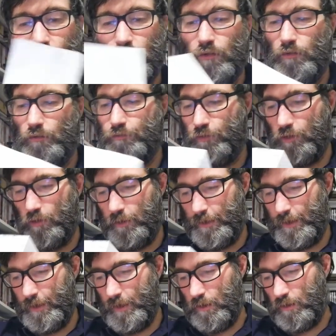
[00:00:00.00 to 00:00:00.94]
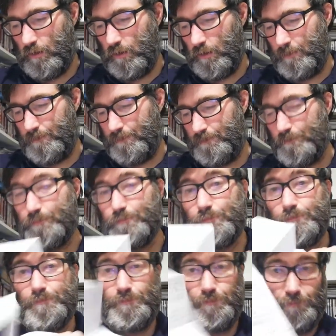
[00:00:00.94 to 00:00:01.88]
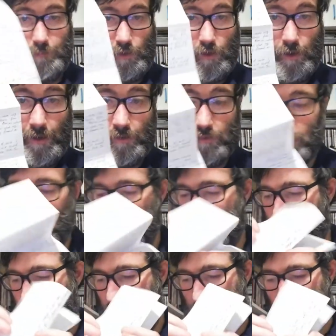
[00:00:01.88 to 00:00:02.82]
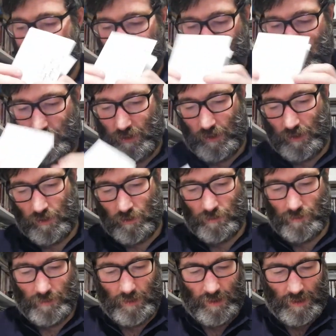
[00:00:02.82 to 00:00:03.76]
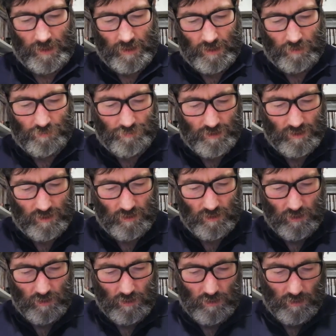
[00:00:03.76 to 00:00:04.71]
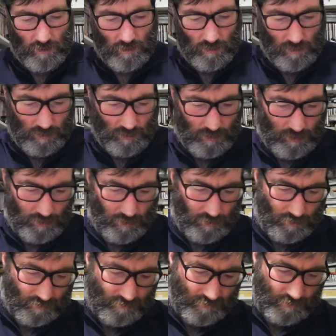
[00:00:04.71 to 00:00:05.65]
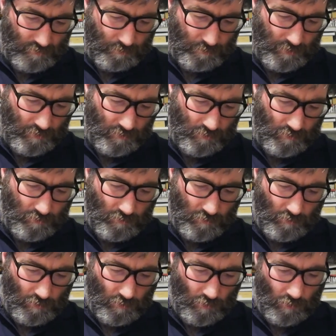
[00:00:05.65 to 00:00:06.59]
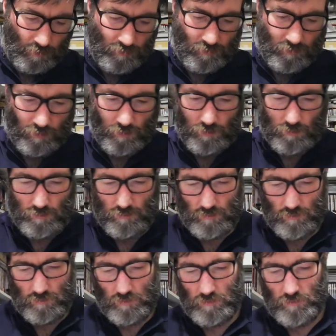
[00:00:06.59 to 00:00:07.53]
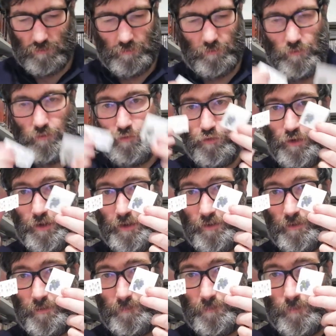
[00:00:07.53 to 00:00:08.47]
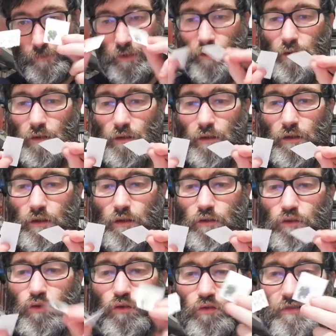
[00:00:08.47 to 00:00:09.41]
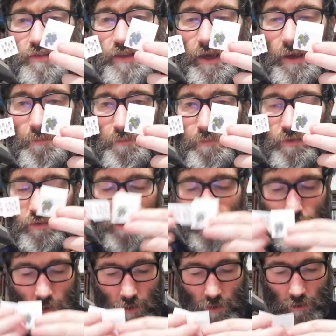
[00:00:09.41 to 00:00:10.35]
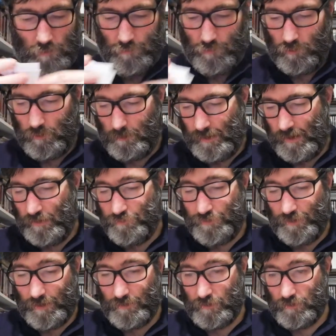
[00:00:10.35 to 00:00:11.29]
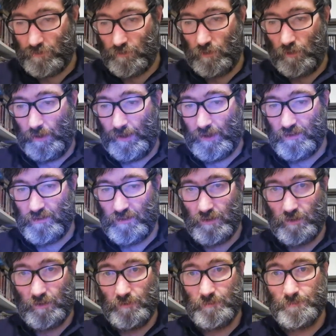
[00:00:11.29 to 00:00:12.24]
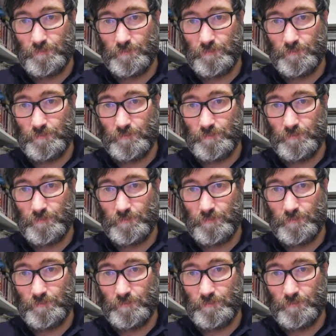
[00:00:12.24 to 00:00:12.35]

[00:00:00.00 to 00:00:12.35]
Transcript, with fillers: you for your letter and postcard. And I think he, he sent me also free uh, two stamps for my father's collection.